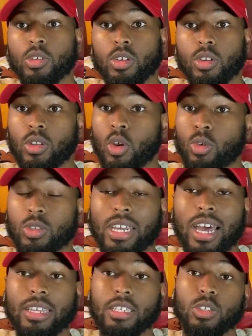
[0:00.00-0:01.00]
So local
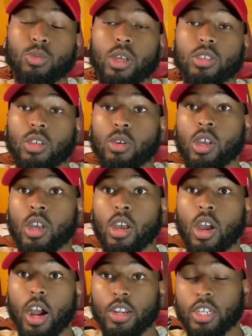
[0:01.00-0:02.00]
ties as well. So,
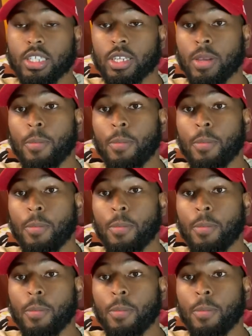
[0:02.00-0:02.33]
all right, guys.